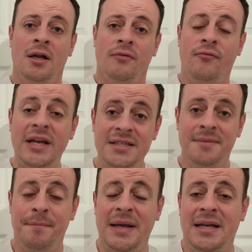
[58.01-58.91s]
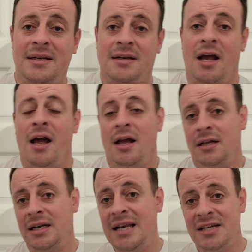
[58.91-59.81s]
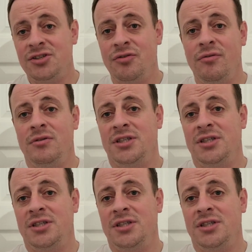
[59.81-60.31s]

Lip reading: Reason being, Leicester are